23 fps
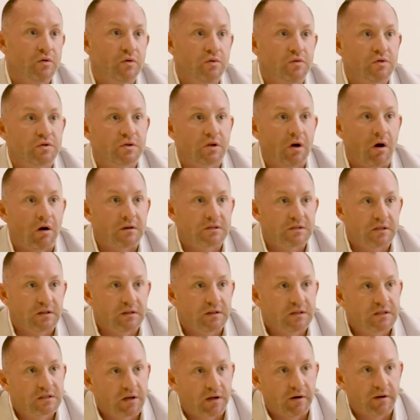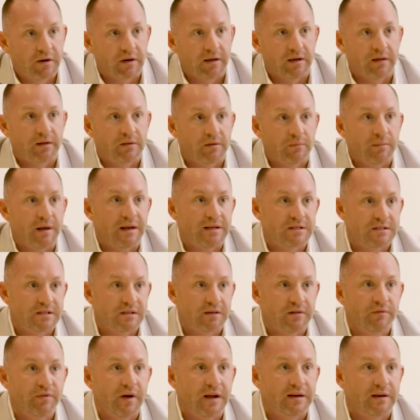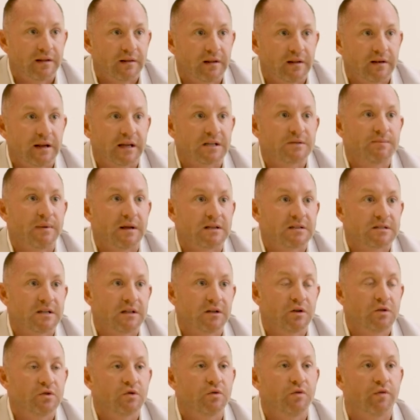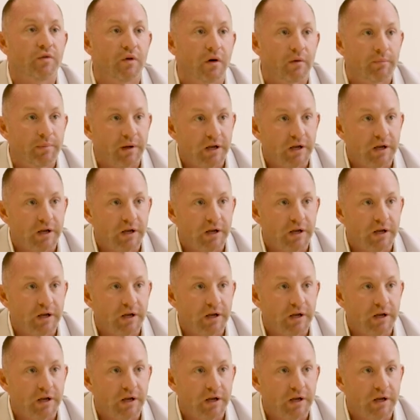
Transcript: who's constantly studying the medicine and finding the next best thing to do for our